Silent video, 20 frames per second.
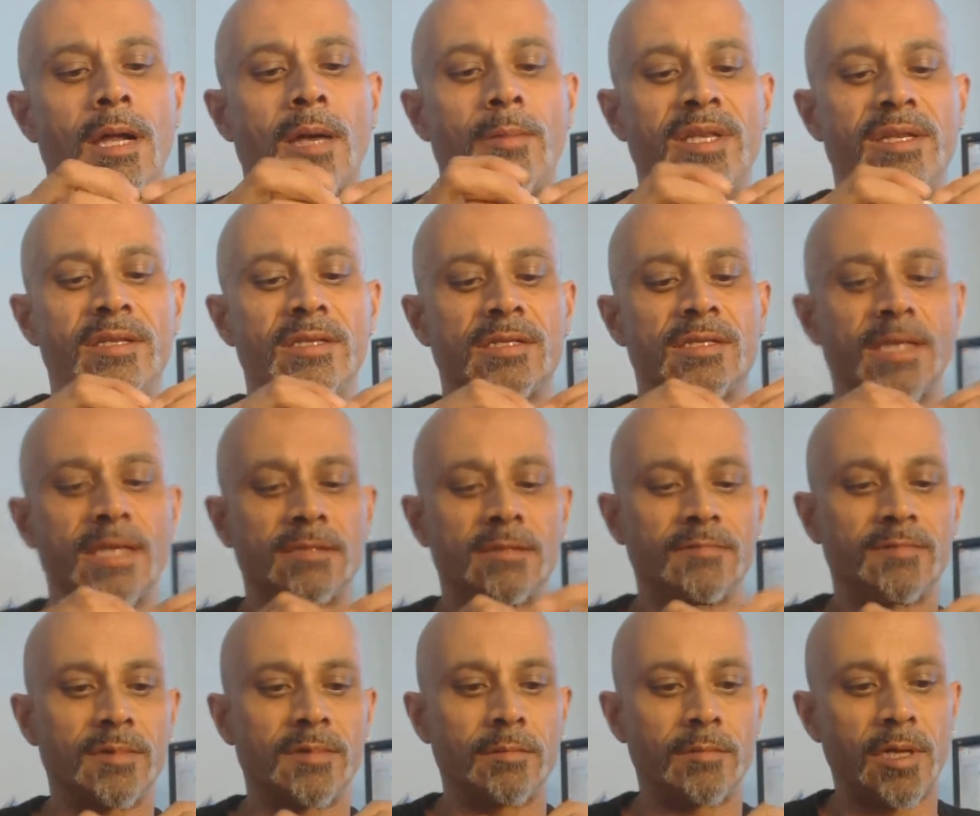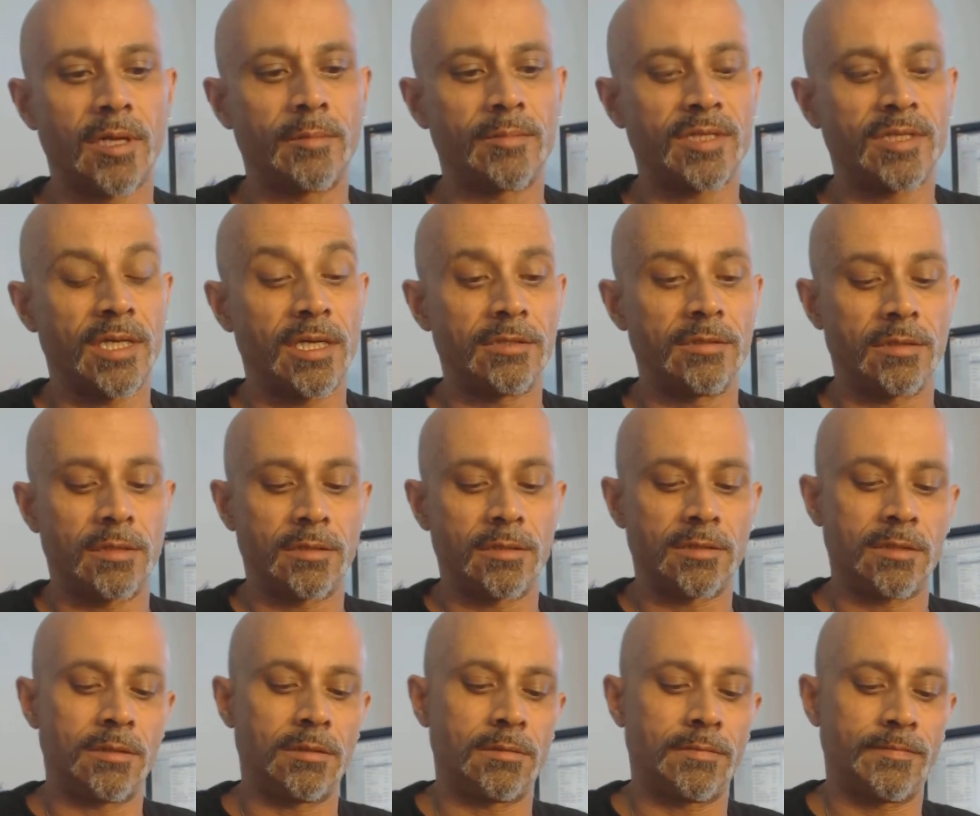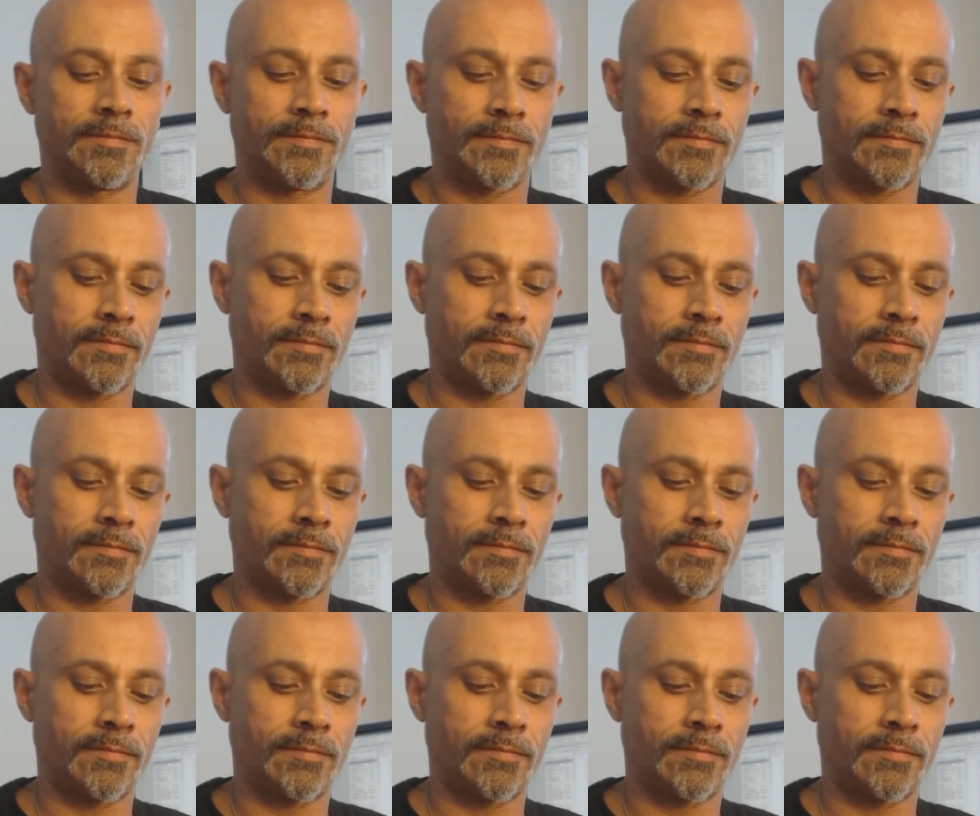I'm indecisive sometimes, as you can tell.